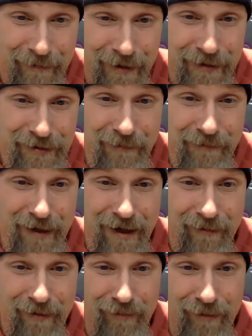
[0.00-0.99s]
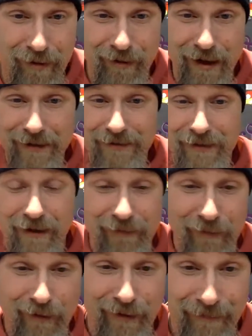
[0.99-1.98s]
but it should be able to blow that stuff
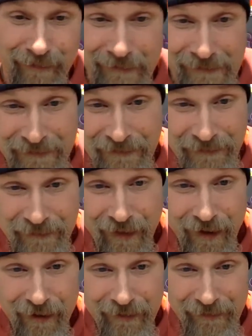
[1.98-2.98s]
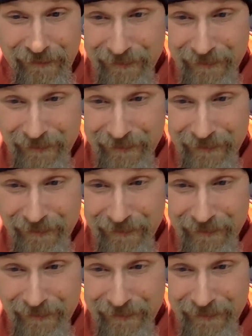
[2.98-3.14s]
on, All